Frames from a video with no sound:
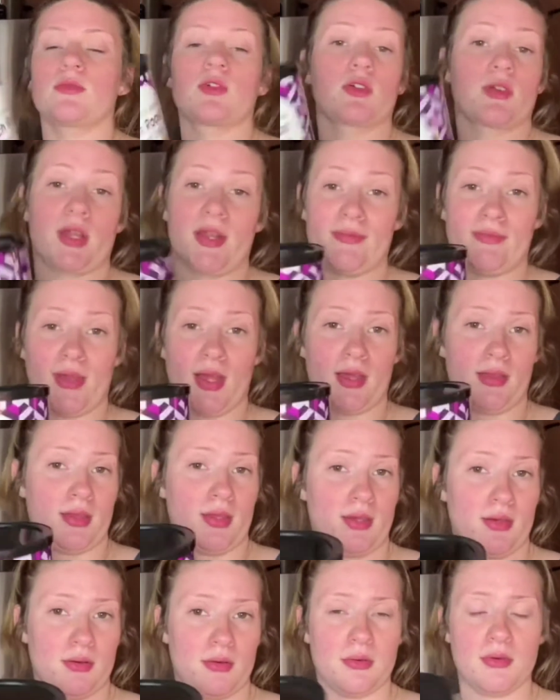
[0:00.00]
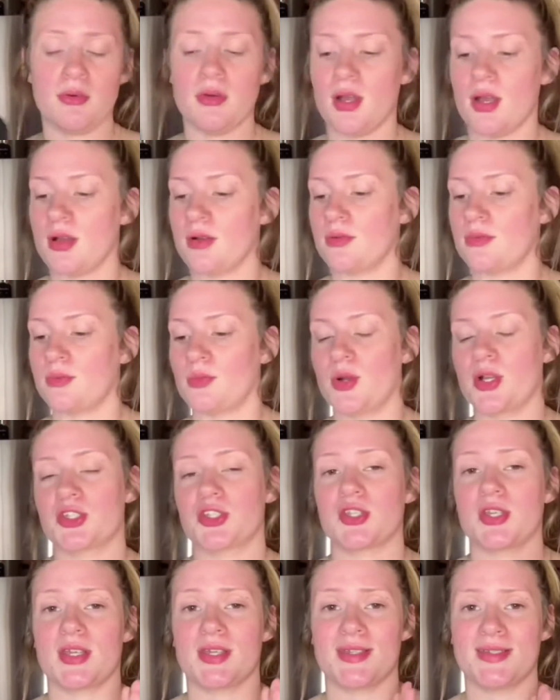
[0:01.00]
Great Value,
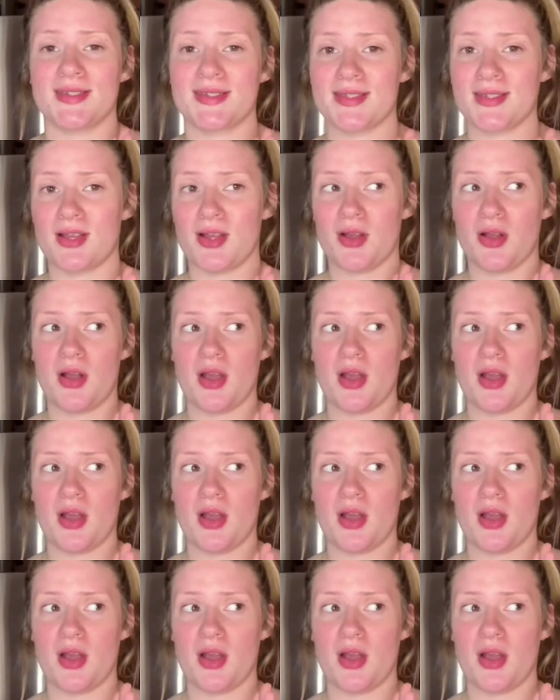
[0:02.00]
which is,